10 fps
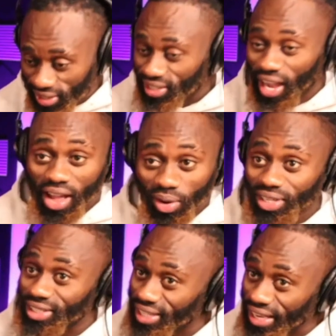or
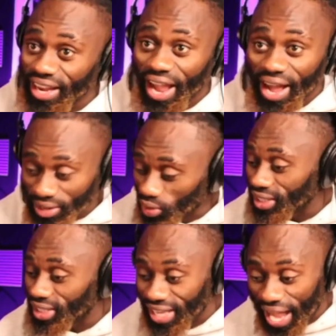it's Taeyang or it's
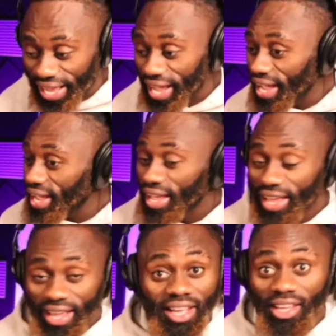Taeyang.
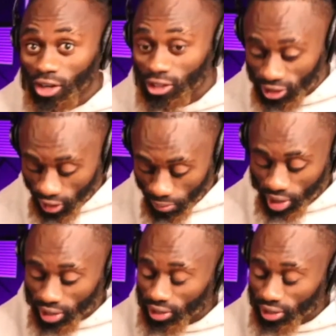You're dope, brother.